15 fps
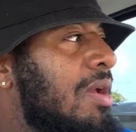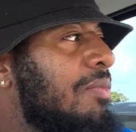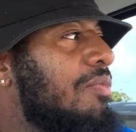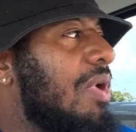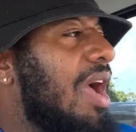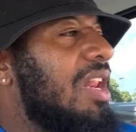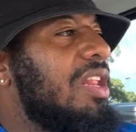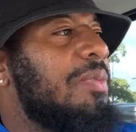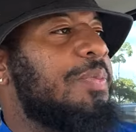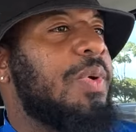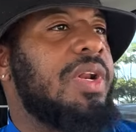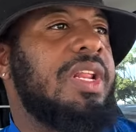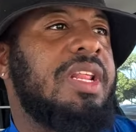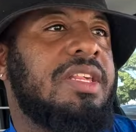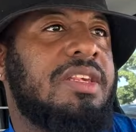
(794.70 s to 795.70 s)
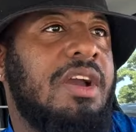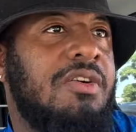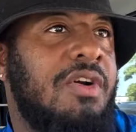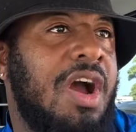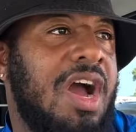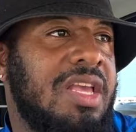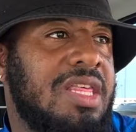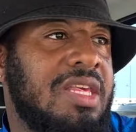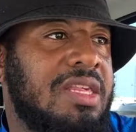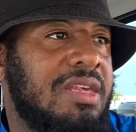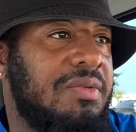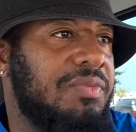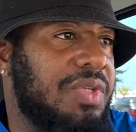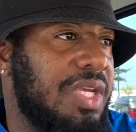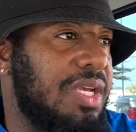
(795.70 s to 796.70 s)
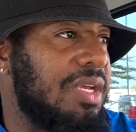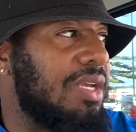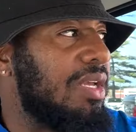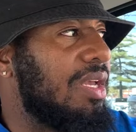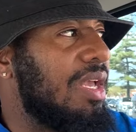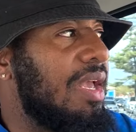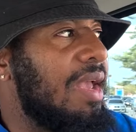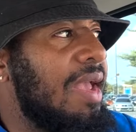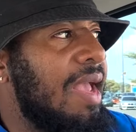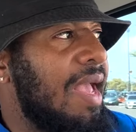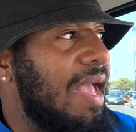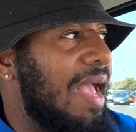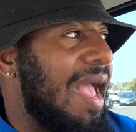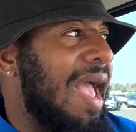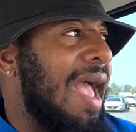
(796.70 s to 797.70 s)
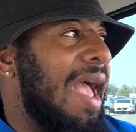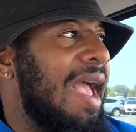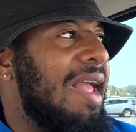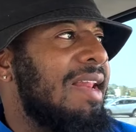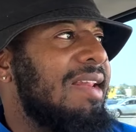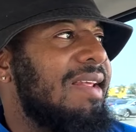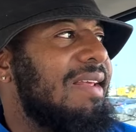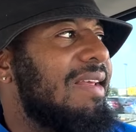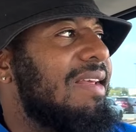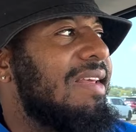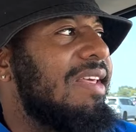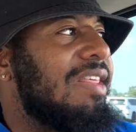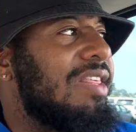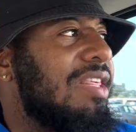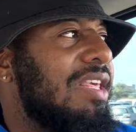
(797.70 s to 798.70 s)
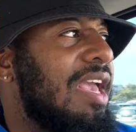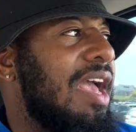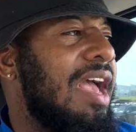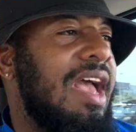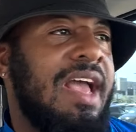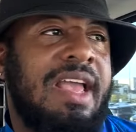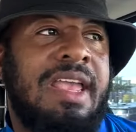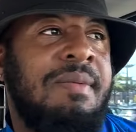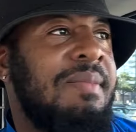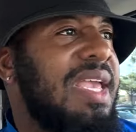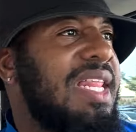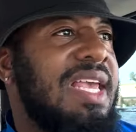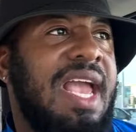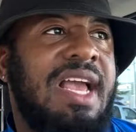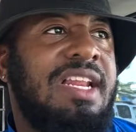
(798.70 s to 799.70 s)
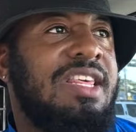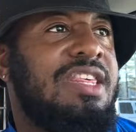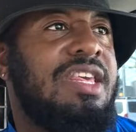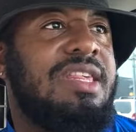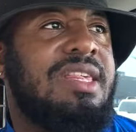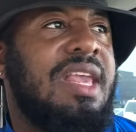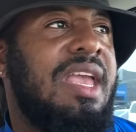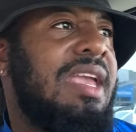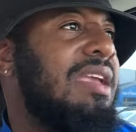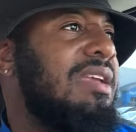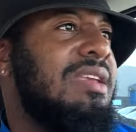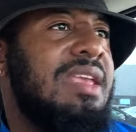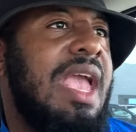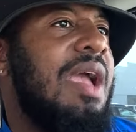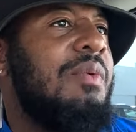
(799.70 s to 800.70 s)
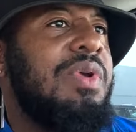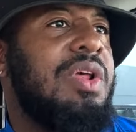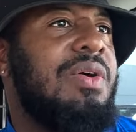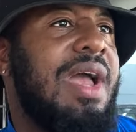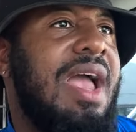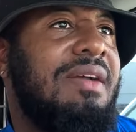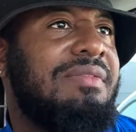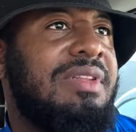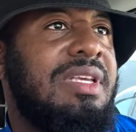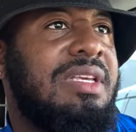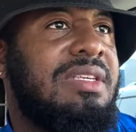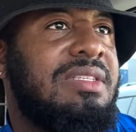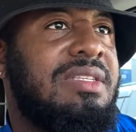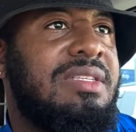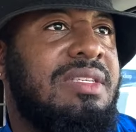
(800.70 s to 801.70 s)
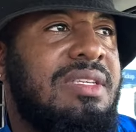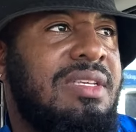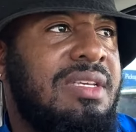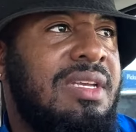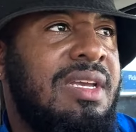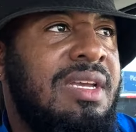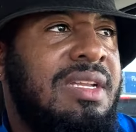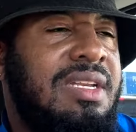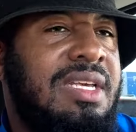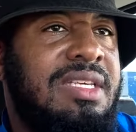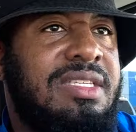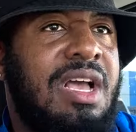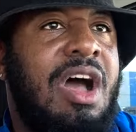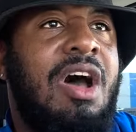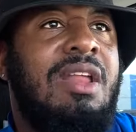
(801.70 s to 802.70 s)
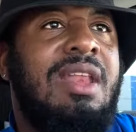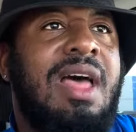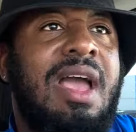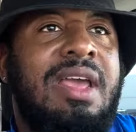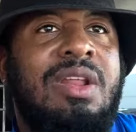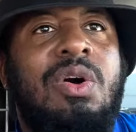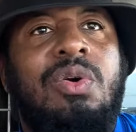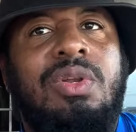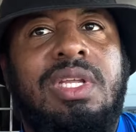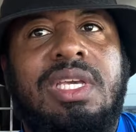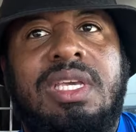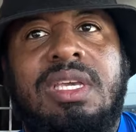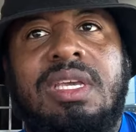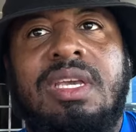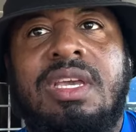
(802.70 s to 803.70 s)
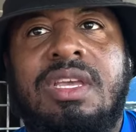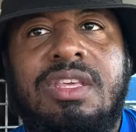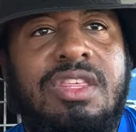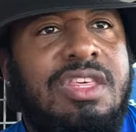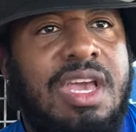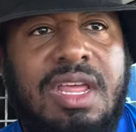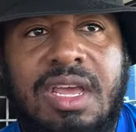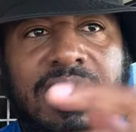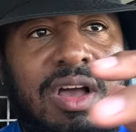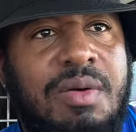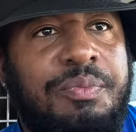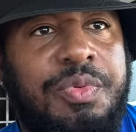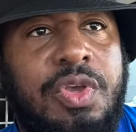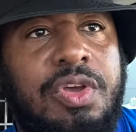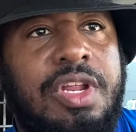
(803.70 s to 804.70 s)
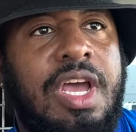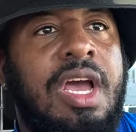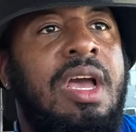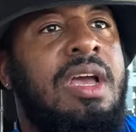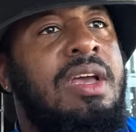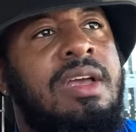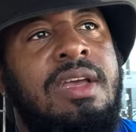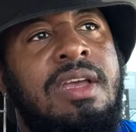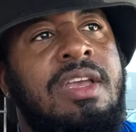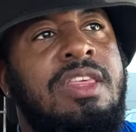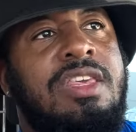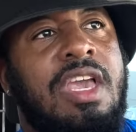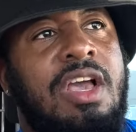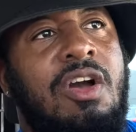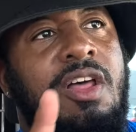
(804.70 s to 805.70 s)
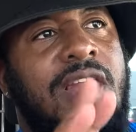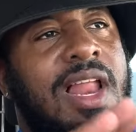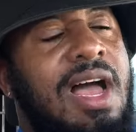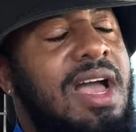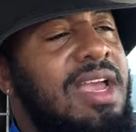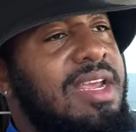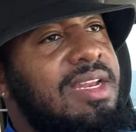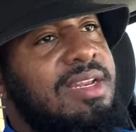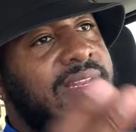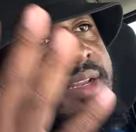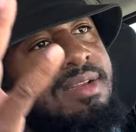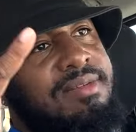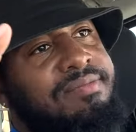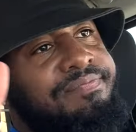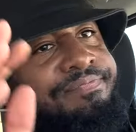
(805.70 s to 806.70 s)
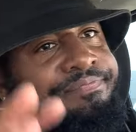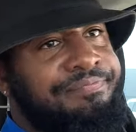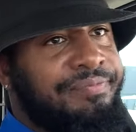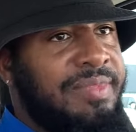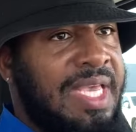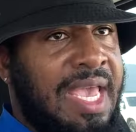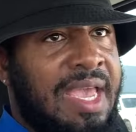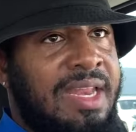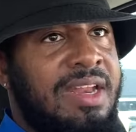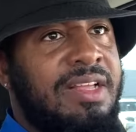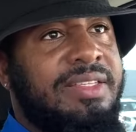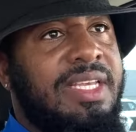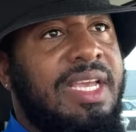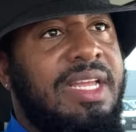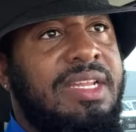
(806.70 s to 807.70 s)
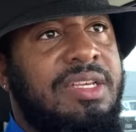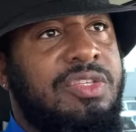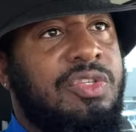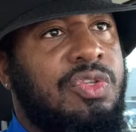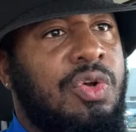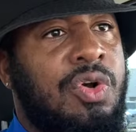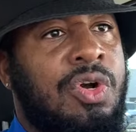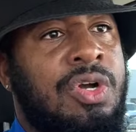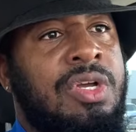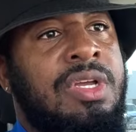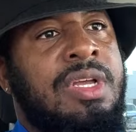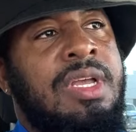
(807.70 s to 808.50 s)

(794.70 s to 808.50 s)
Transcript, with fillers: Probably to put in his garage or something. And she, immediately she say, yeah, we don't have these. These are online only. Check the computer, check online. Yeah, nothing in the store.